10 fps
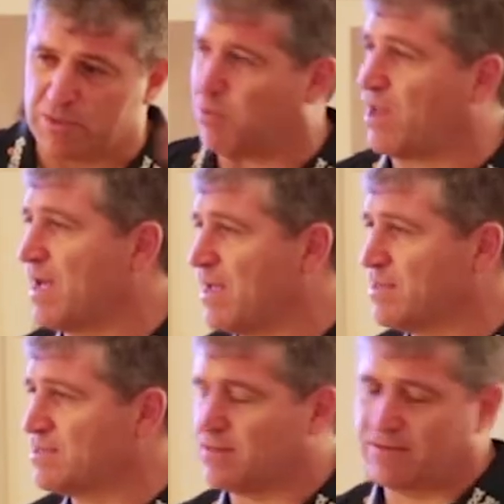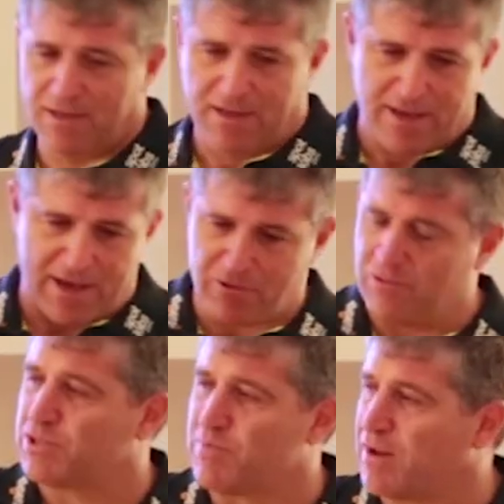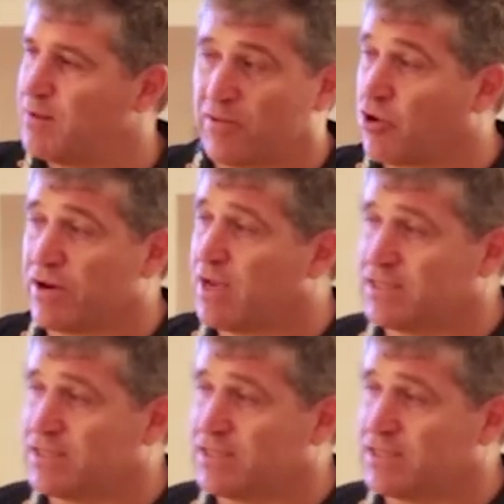these players and had all this money. They got no